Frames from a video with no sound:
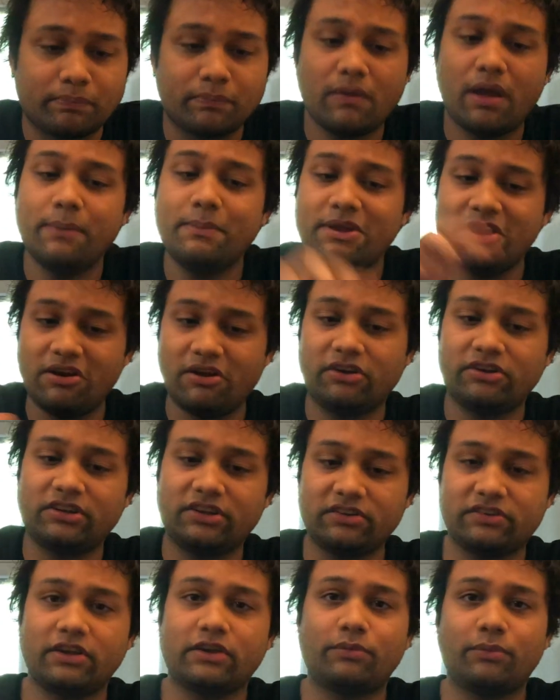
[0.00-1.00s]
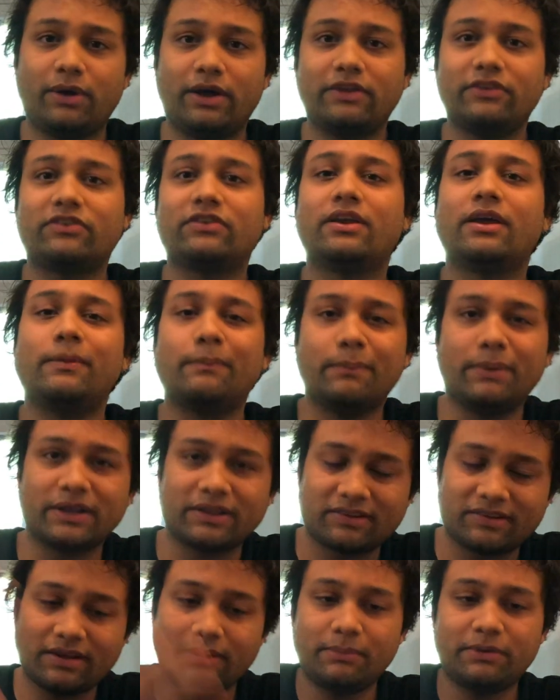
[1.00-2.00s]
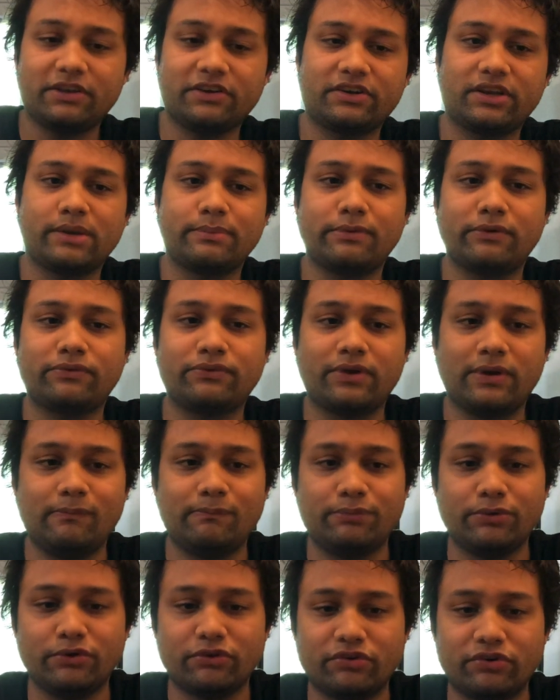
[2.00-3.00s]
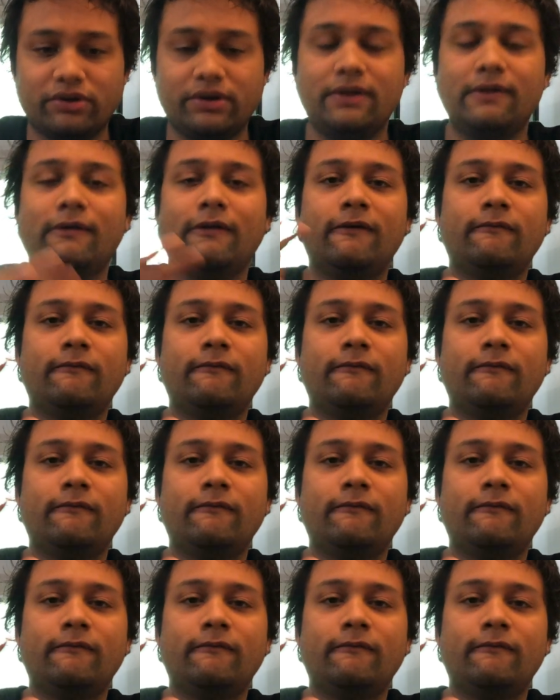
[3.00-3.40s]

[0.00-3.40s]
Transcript: Maybe not this advanced, but some other type of computer